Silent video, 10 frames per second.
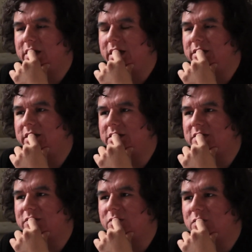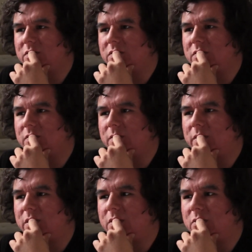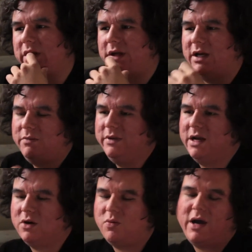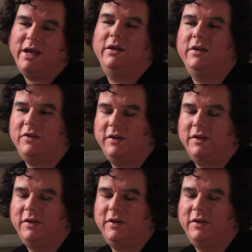I think just waking up in that quietness,